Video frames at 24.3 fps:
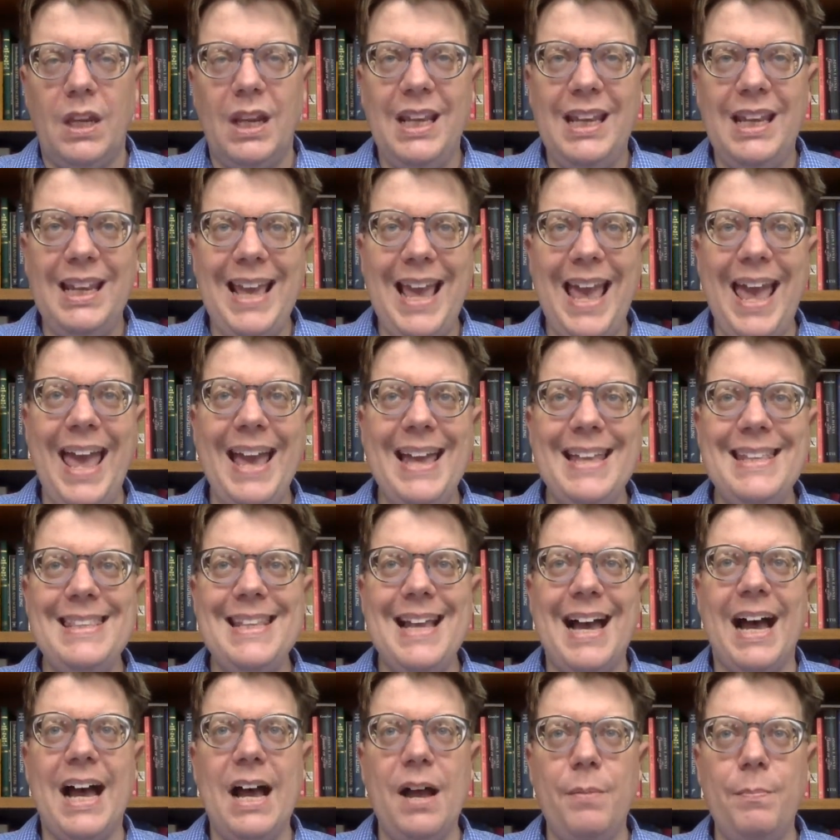
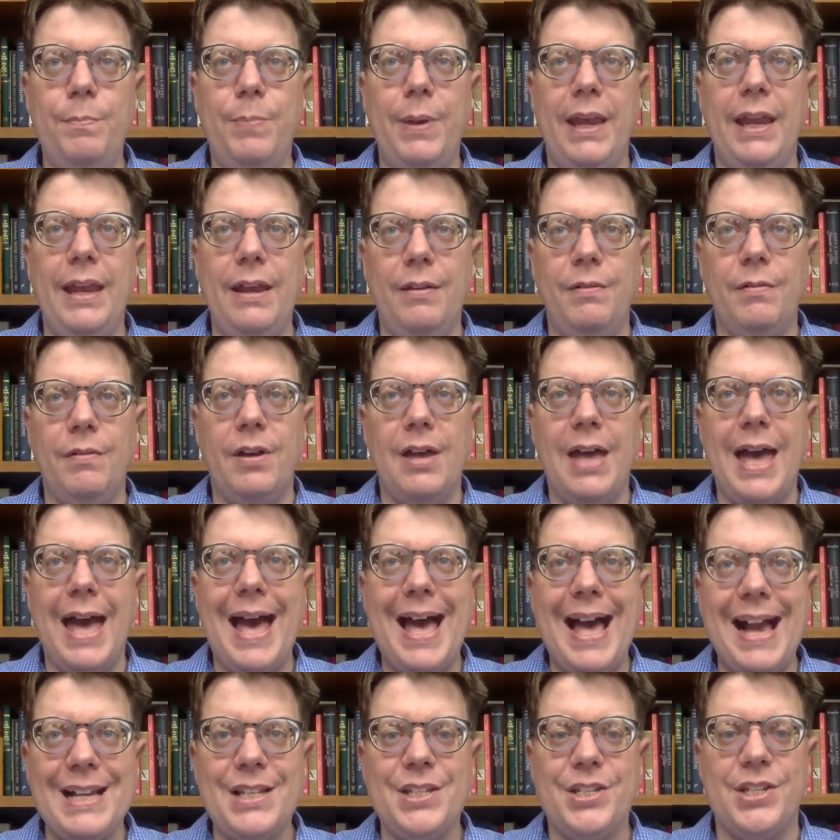cannot be
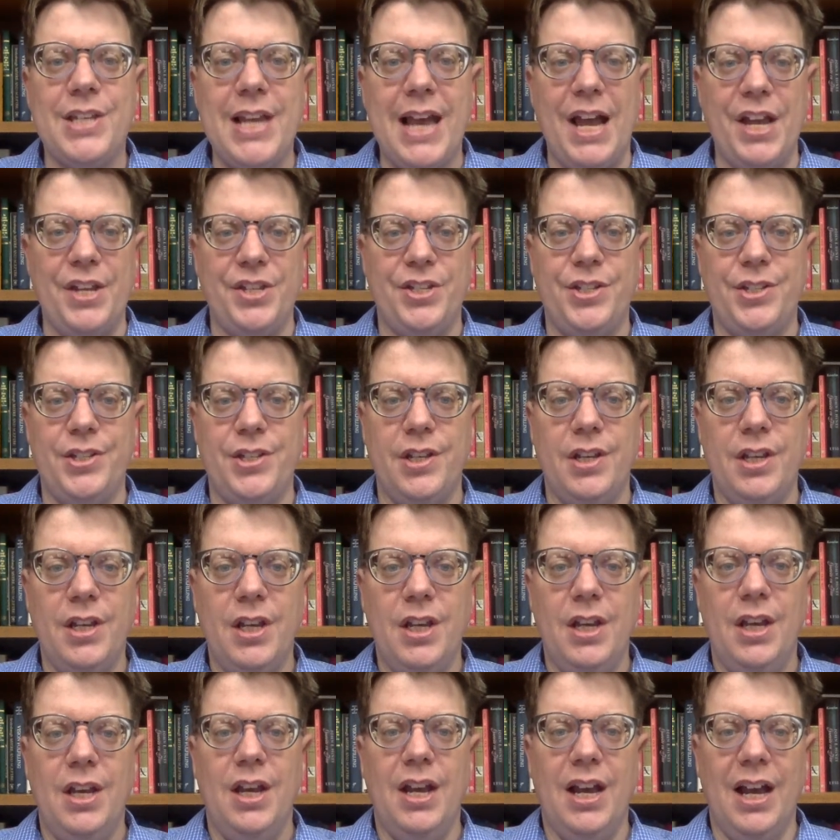accessed
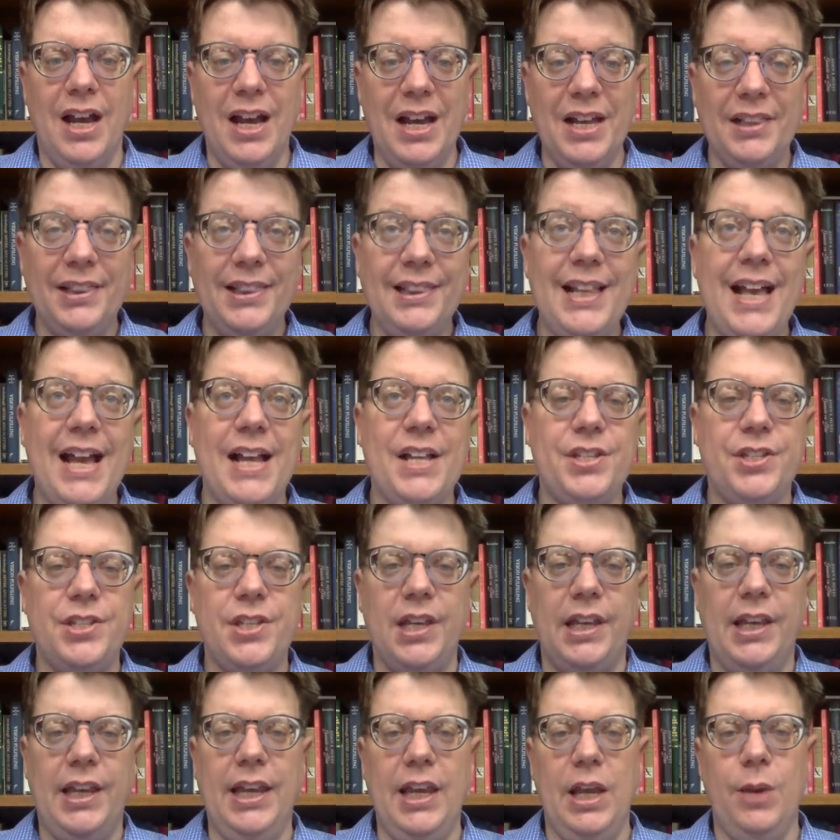unless
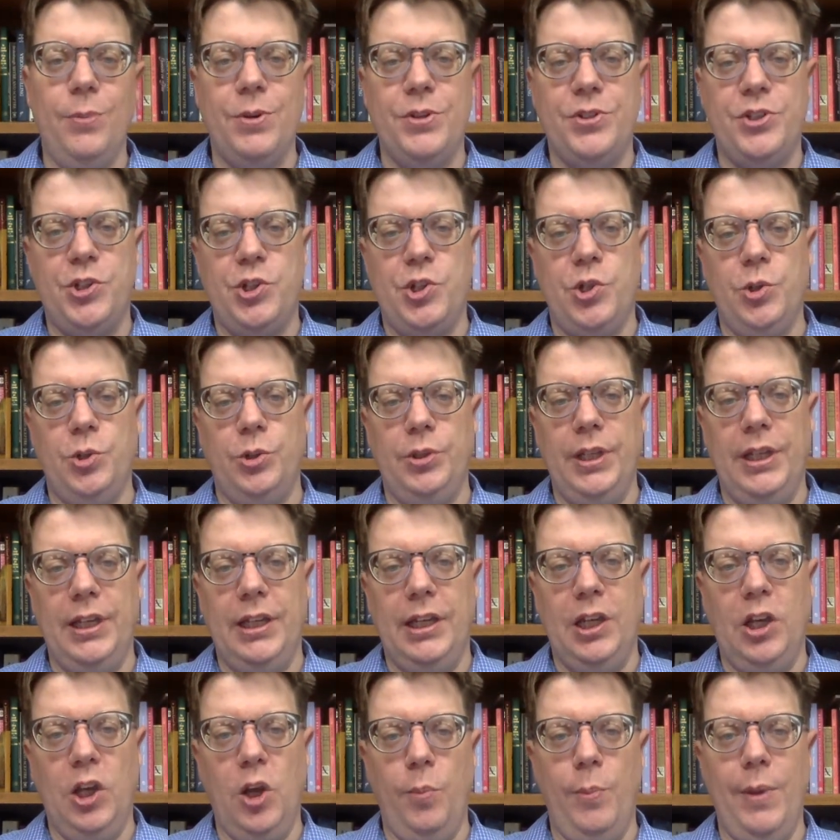he was truly
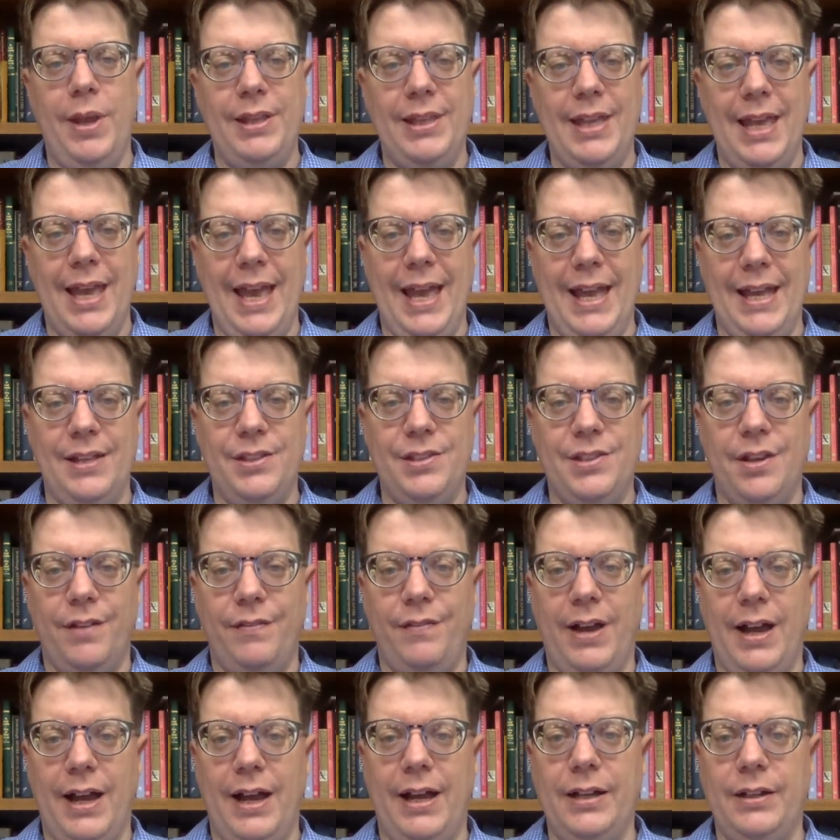human and
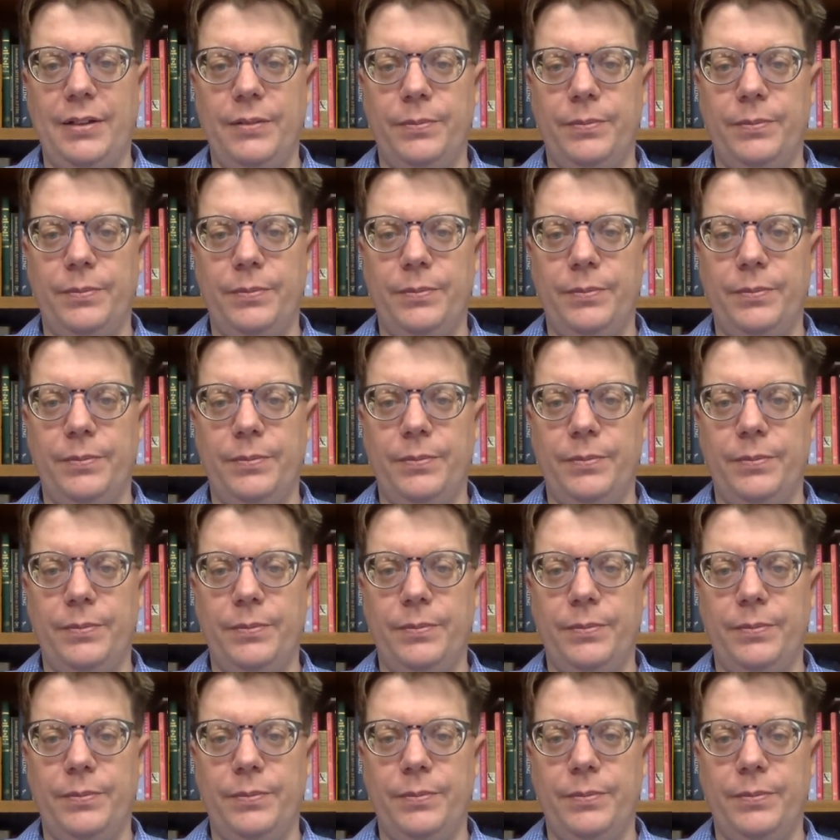divine.